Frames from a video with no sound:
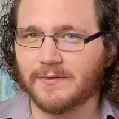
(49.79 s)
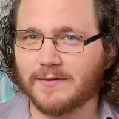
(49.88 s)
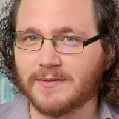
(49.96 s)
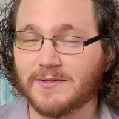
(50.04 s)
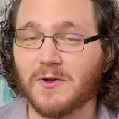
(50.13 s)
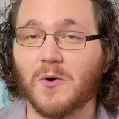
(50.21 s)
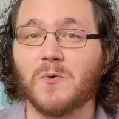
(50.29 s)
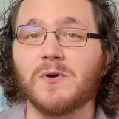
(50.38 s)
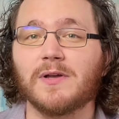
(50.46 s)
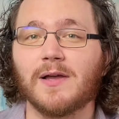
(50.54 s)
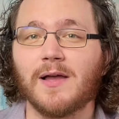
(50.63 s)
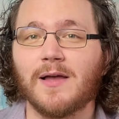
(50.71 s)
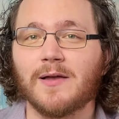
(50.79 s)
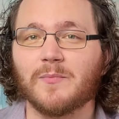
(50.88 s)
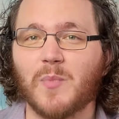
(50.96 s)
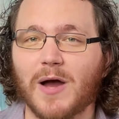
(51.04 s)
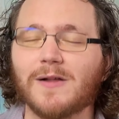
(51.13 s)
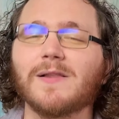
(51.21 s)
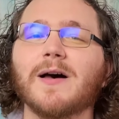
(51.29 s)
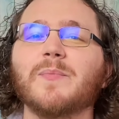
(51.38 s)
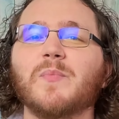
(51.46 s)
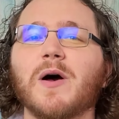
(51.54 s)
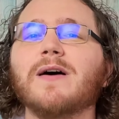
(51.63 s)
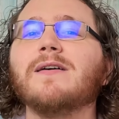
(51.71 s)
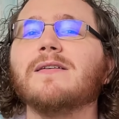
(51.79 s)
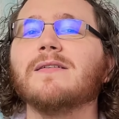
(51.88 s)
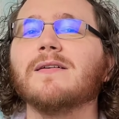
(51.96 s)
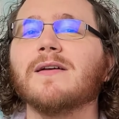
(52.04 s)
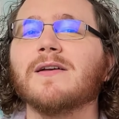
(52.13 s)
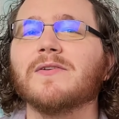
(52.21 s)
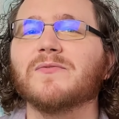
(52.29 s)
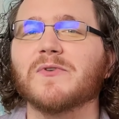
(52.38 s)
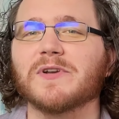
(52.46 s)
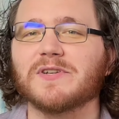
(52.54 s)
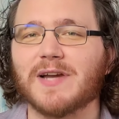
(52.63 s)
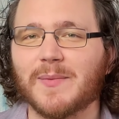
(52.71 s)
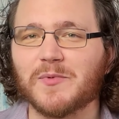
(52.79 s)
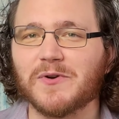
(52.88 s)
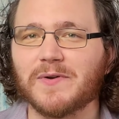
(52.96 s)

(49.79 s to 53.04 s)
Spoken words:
So, buckle up for Chapter